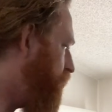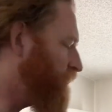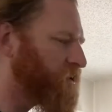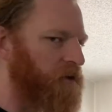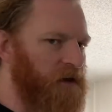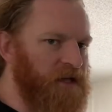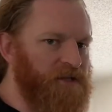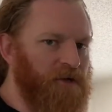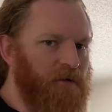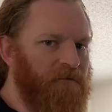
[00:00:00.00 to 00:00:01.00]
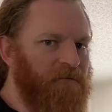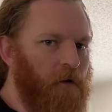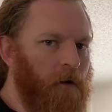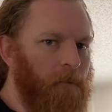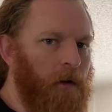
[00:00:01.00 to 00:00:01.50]
also needs to
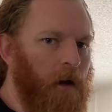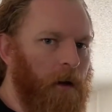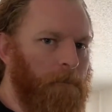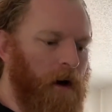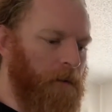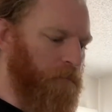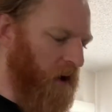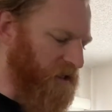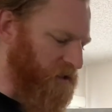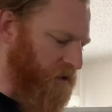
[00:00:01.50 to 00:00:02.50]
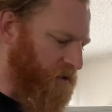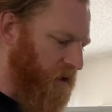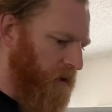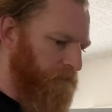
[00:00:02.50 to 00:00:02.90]
inform my present.